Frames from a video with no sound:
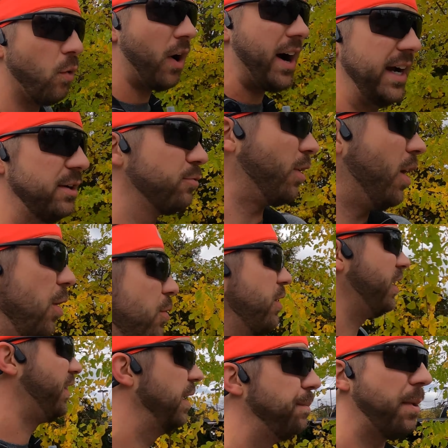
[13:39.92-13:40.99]
wide road,
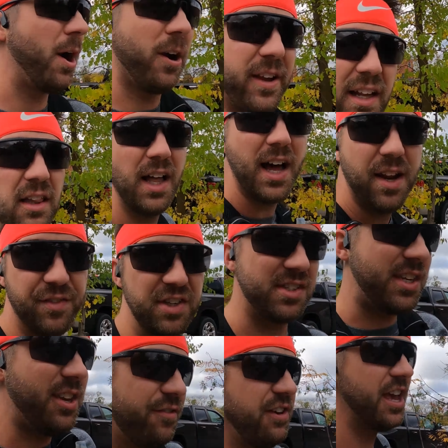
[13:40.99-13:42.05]
and the parking lot of a
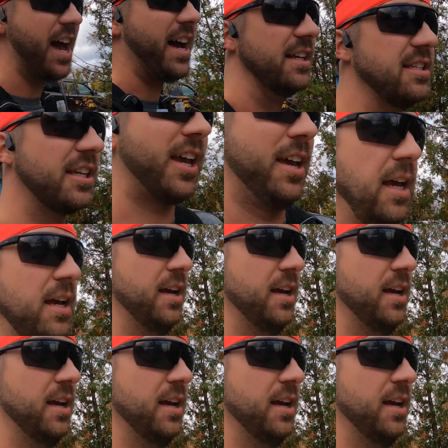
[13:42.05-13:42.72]
CVS.